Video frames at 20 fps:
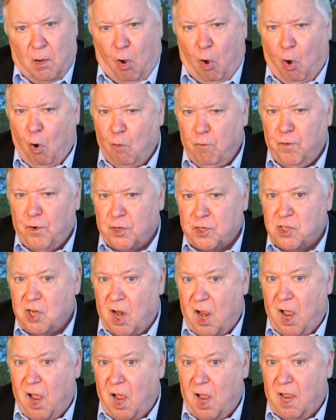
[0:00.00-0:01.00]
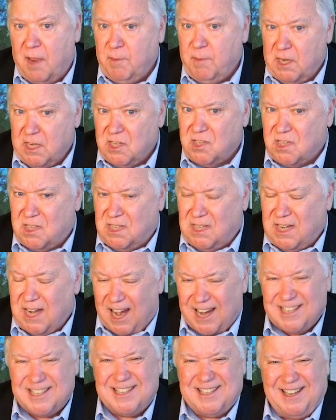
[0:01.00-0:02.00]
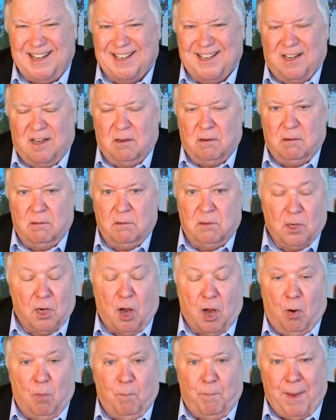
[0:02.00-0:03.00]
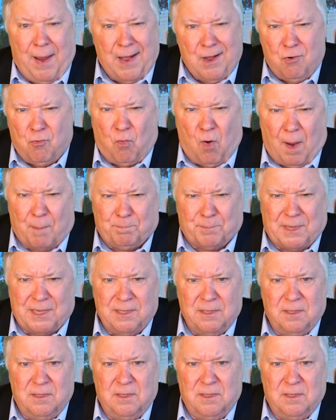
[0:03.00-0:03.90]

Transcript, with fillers: over time is destined to go bankrupt.